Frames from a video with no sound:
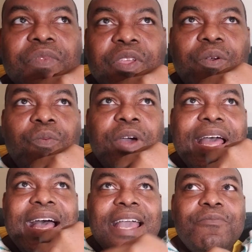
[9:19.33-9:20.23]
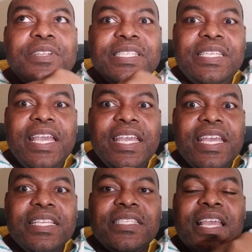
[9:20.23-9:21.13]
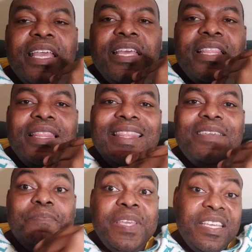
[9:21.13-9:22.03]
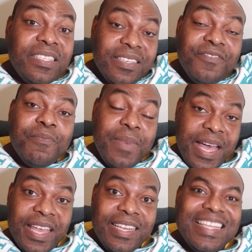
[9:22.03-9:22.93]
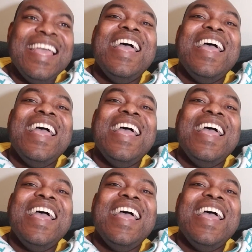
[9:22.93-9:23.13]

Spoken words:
what I would say is the peace of mind